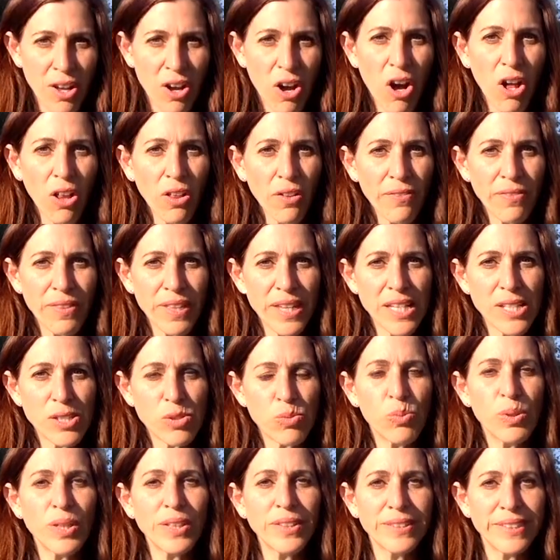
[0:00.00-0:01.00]
All of
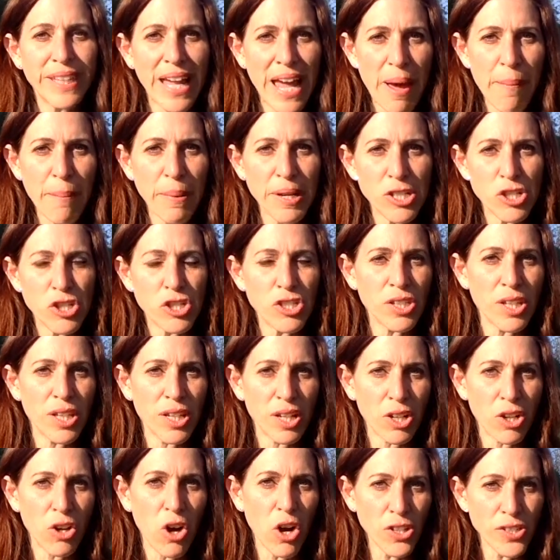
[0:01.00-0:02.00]
these will damage,
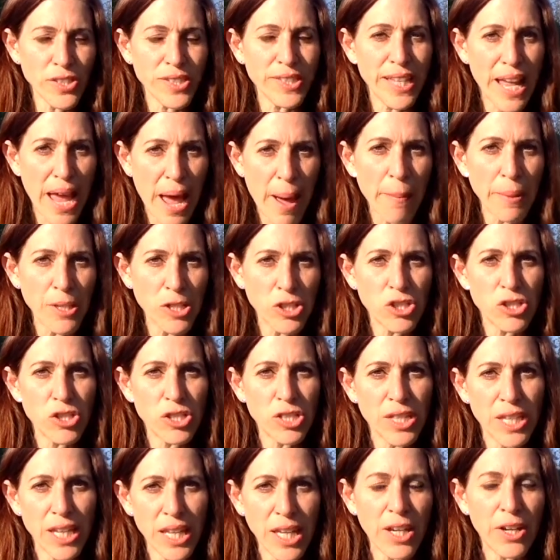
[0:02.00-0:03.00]
cause damage
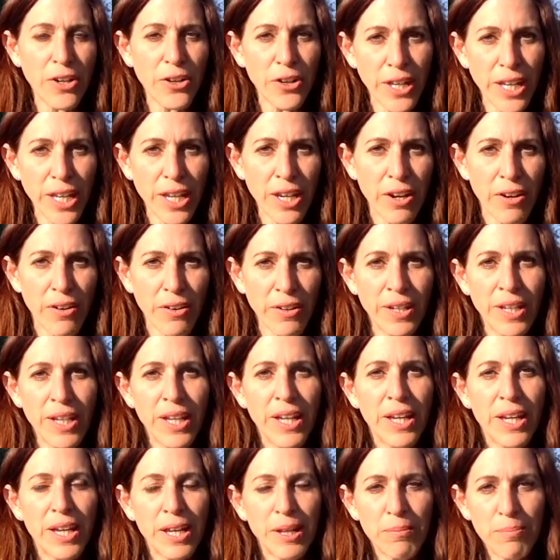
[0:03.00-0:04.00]
to the inner ear
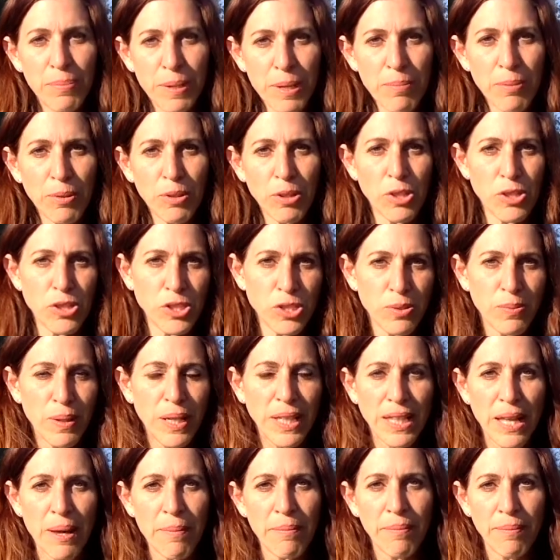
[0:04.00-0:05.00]
in people
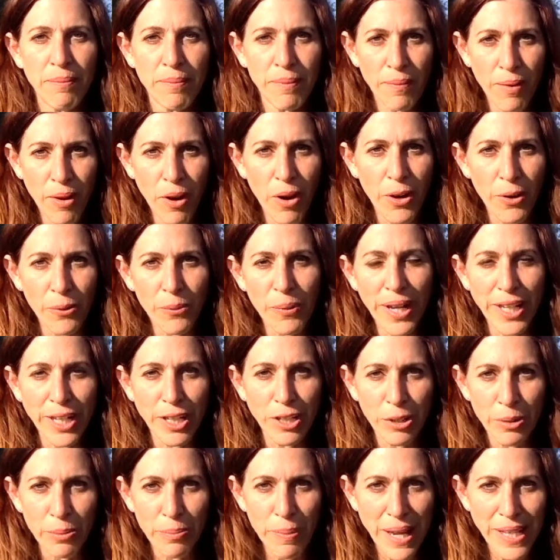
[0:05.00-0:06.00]
consuming them on a
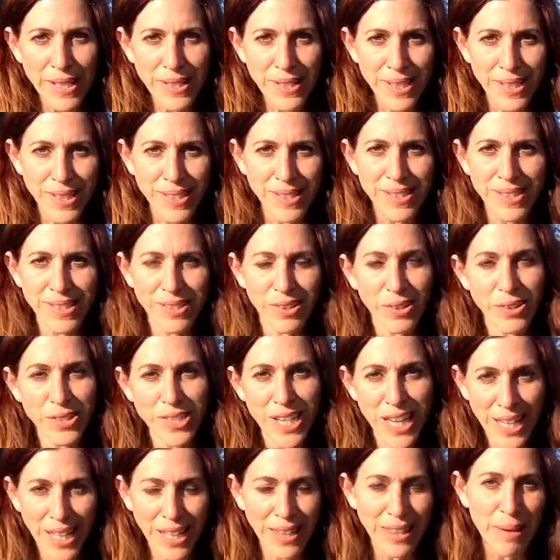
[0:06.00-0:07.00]
regular basis or
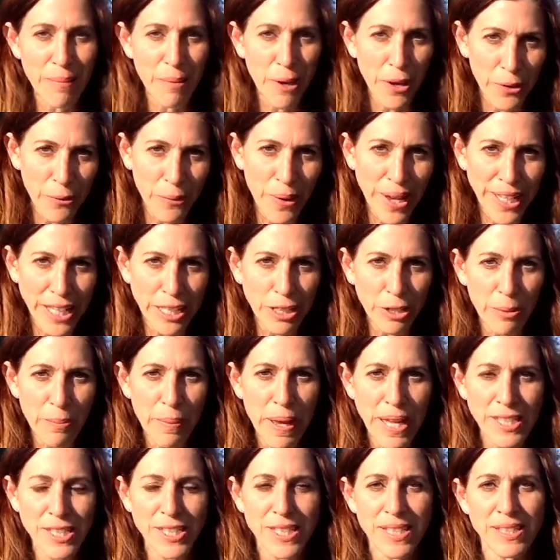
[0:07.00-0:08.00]
taking them on a regular
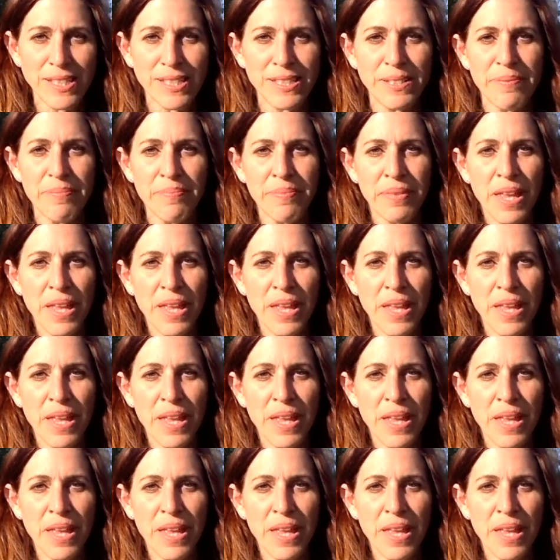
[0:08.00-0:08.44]
basis.